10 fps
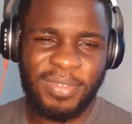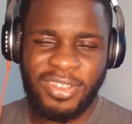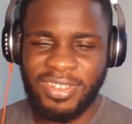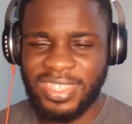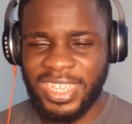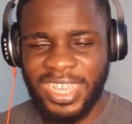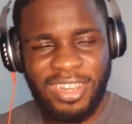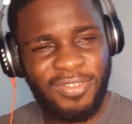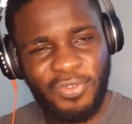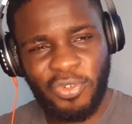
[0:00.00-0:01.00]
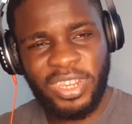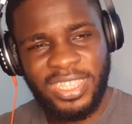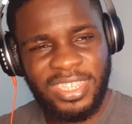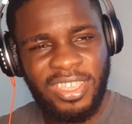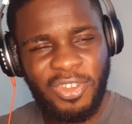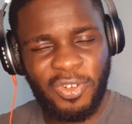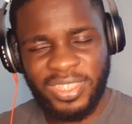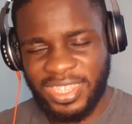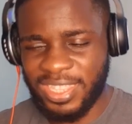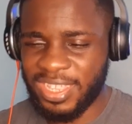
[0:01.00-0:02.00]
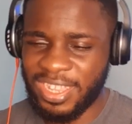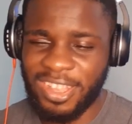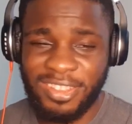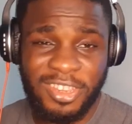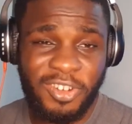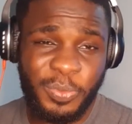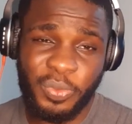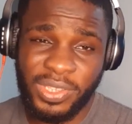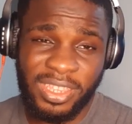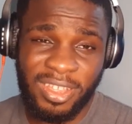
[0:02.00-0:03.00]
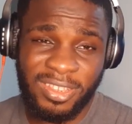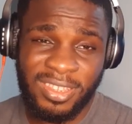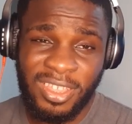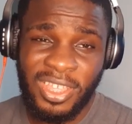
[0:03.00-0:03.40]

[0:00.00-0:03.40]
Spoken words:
because the kind of quality content that Kao Denero is putting out,